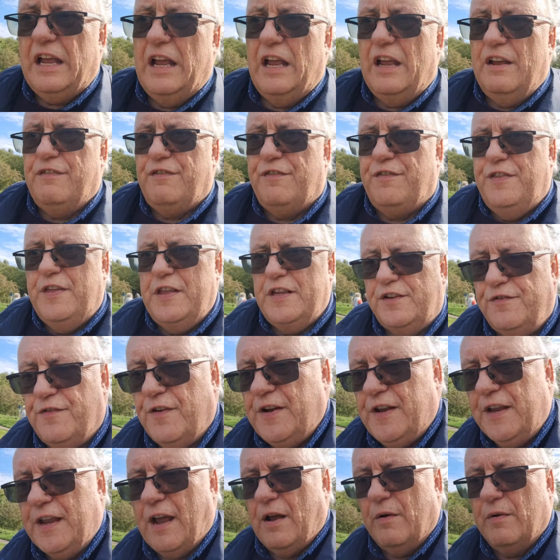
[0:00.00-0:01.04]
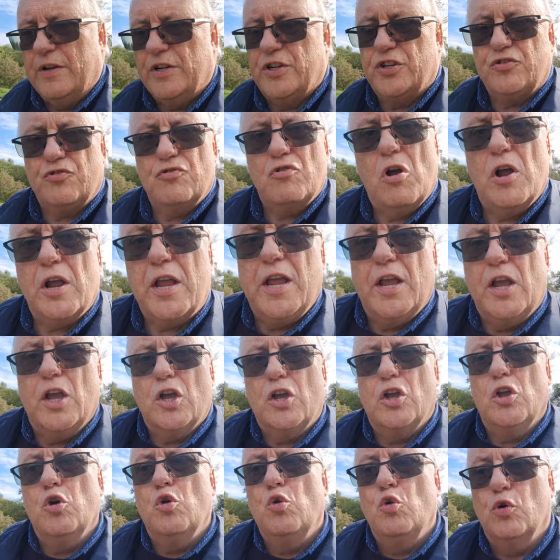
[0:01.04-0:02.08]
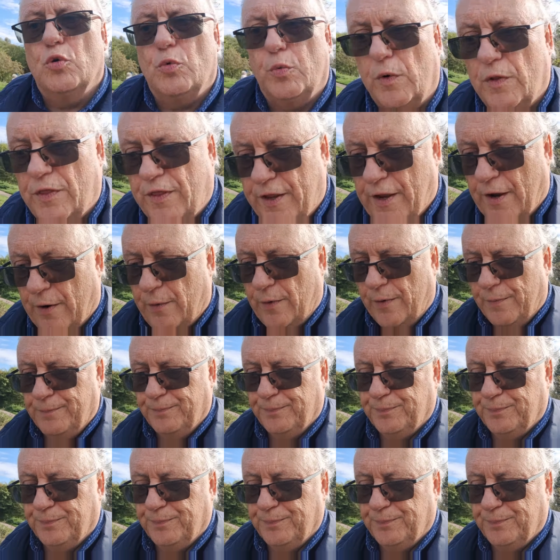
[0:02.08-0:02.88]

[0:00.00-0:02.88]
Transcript: if this video is striking a chord with you,